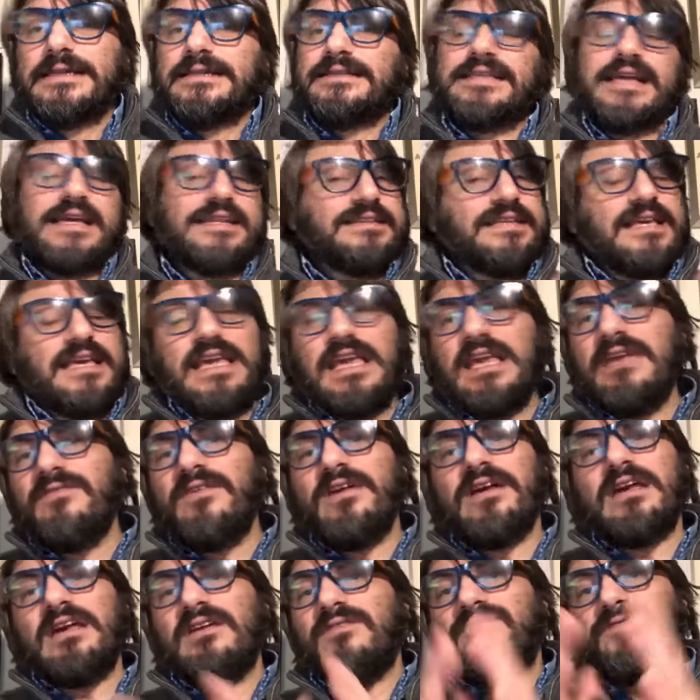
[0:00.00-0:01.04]
that
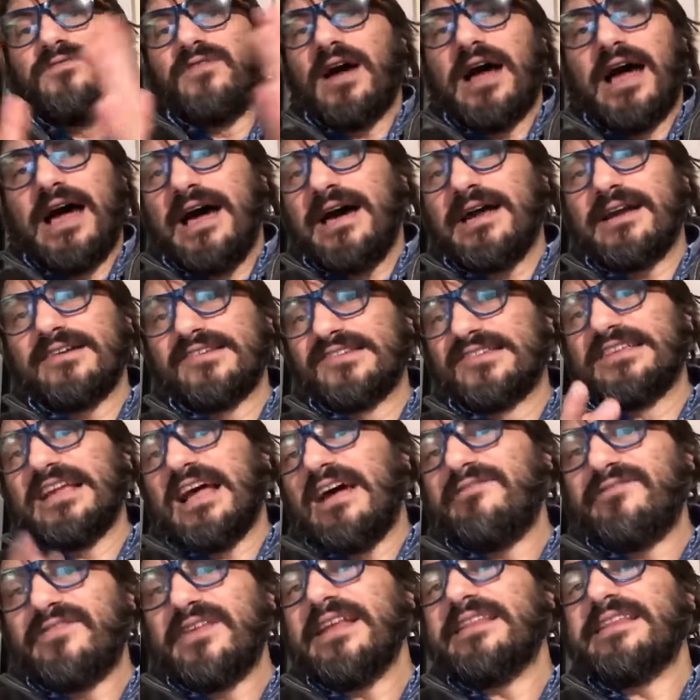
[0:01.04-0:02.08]
even if are
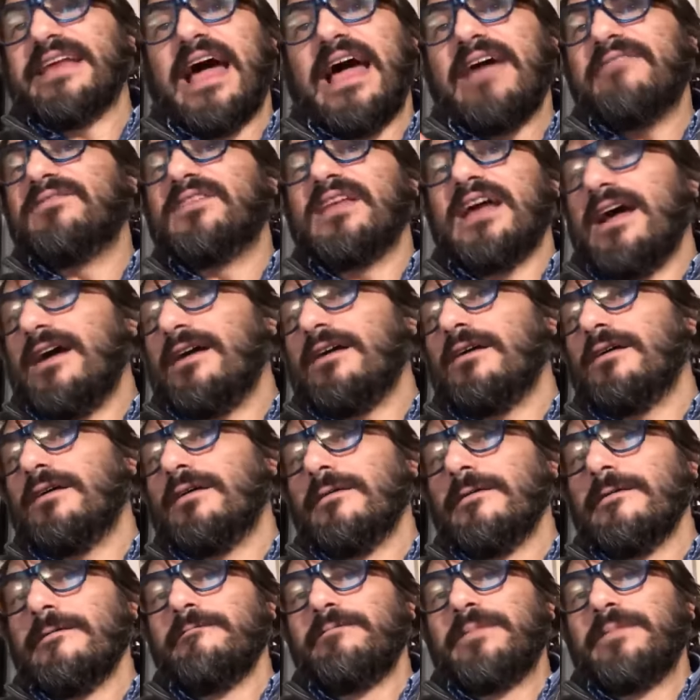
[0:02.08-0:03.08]
stuff that I've done